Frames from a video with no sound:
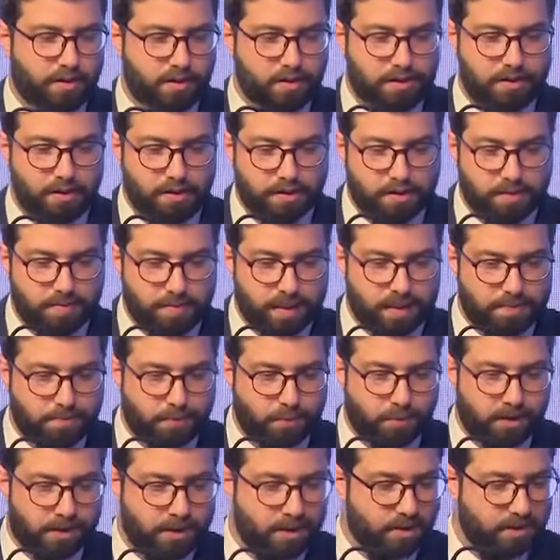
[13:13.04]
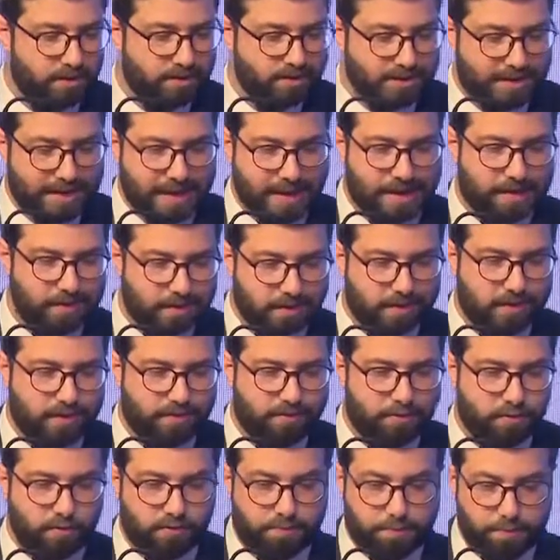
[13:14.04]
the main point here is getting the
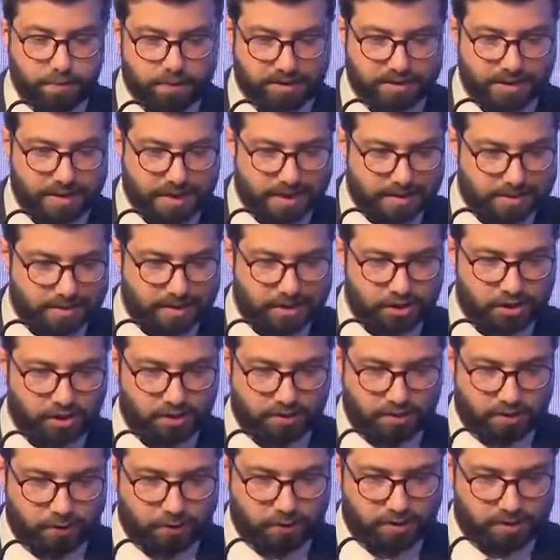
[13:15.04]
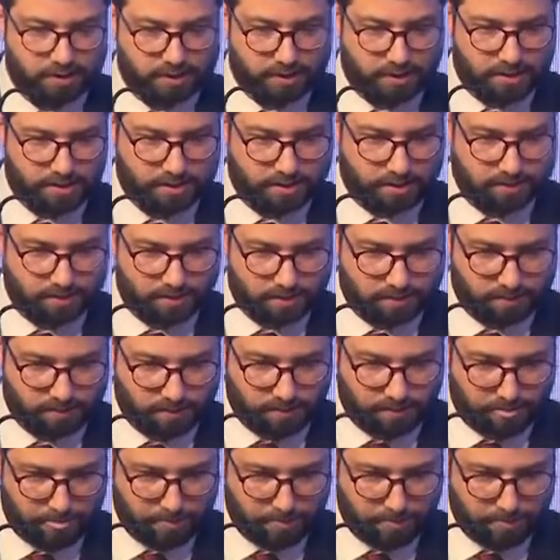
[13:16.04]
level of personalization for the citizens.